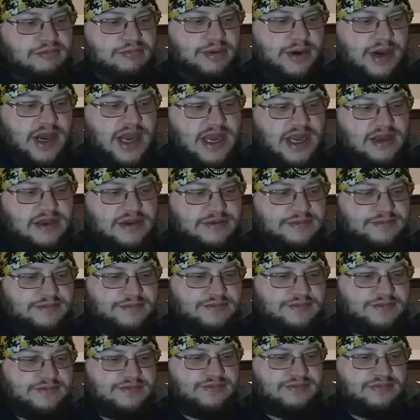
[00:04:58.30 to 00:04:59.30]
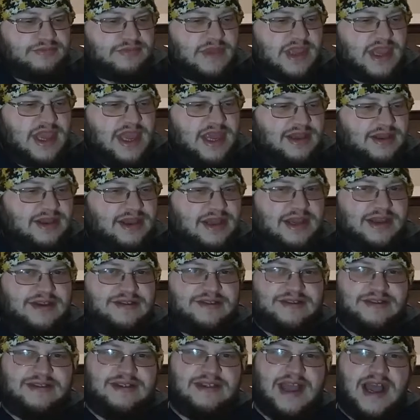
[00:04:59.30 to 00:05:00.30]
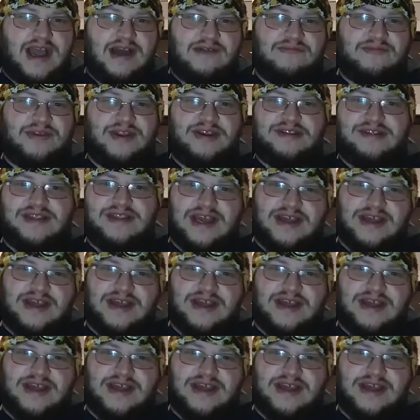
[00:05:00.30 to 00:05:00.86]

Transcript: but it it's not it's